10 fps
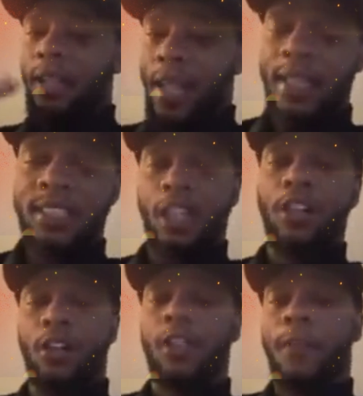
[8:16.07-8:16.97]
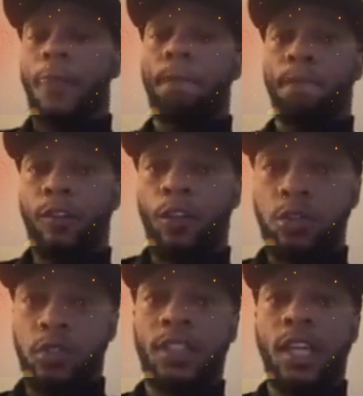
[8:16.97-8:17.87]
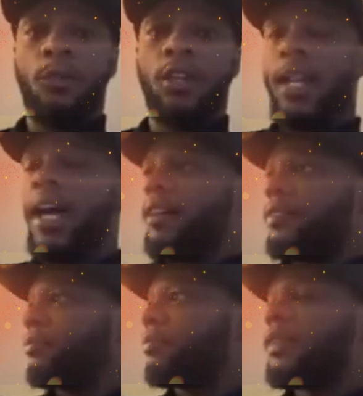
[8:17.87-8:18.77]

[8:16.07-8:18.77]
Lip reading: Like I said earlier, for those who just came on the live,